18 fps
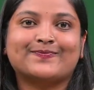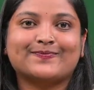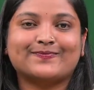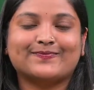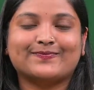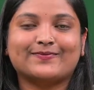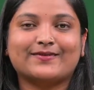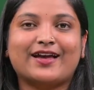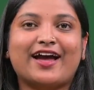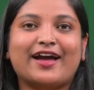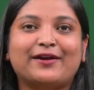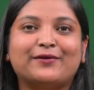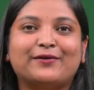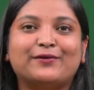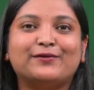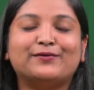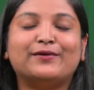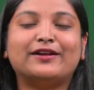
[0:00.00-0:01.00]
Hi all,
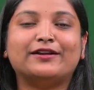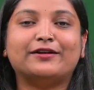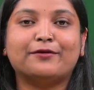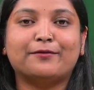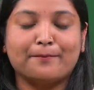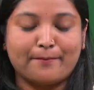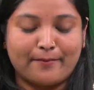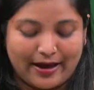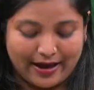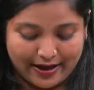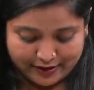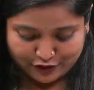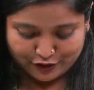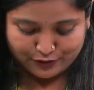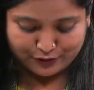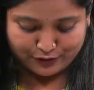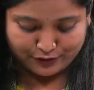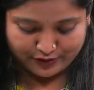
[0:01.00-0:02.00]
welcome back to
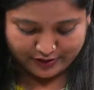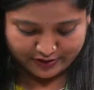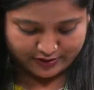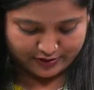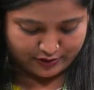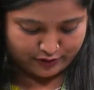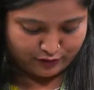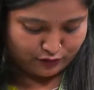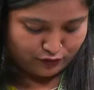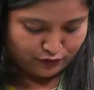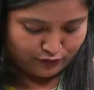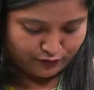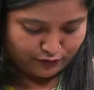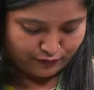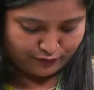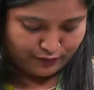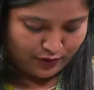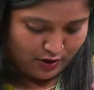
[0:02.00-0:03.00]
Nursing Group
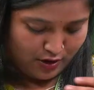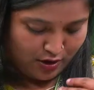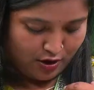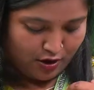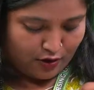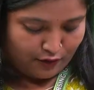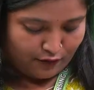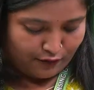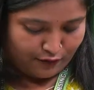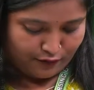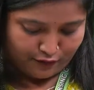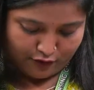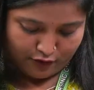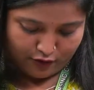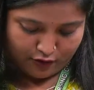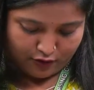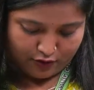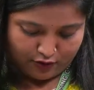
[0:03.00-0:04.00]

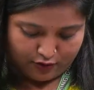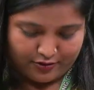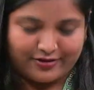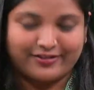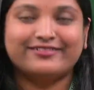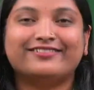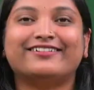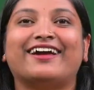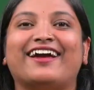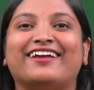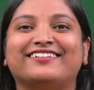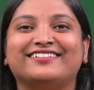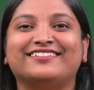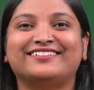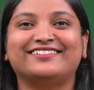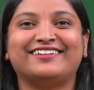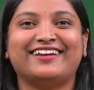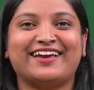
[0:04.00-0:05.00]
for another
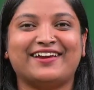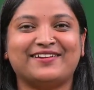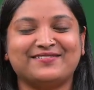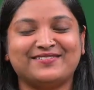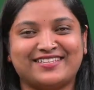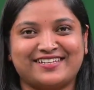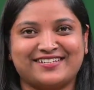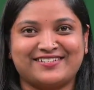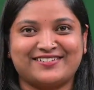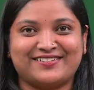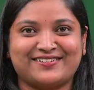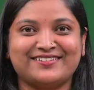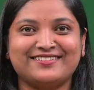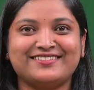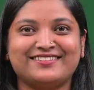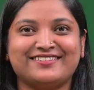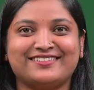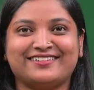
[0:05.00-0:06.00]
live sessions.
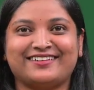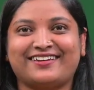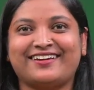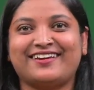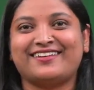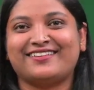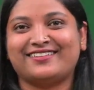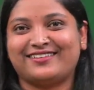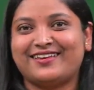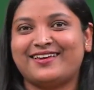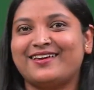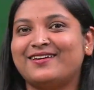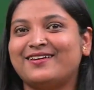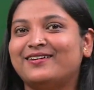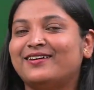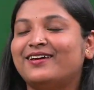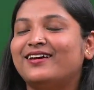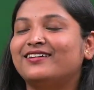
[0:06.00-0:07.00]

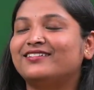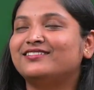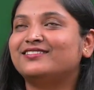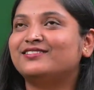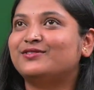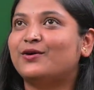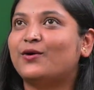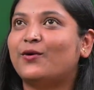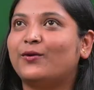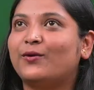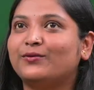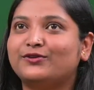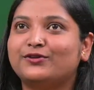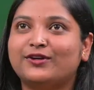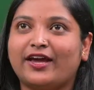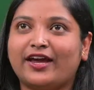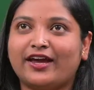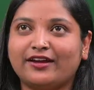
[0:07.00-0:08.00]
So today,
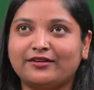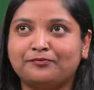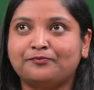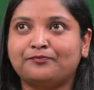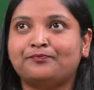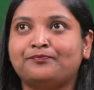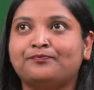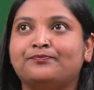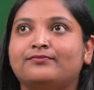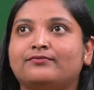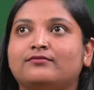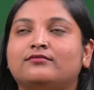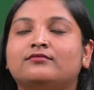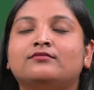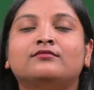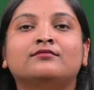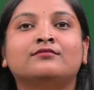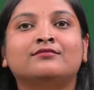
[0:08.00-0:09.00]

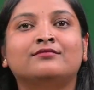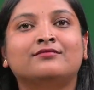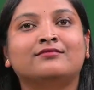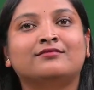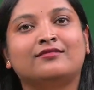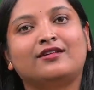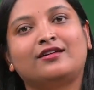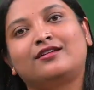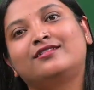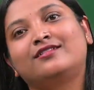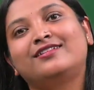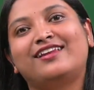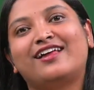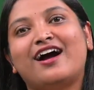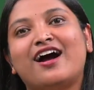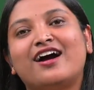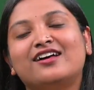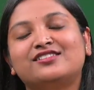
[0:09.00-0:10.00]
the
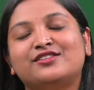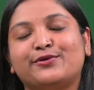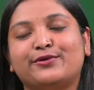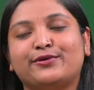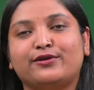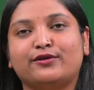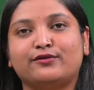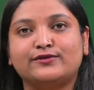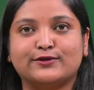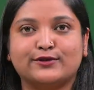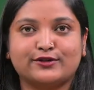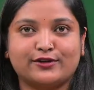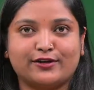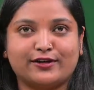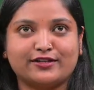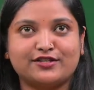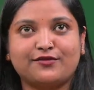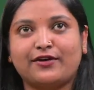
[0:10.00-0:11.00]
last unit of sociology
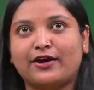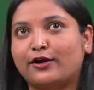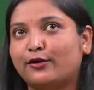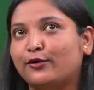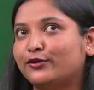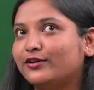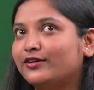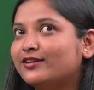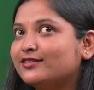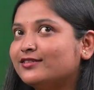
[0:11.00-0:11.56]
we are going to discuss.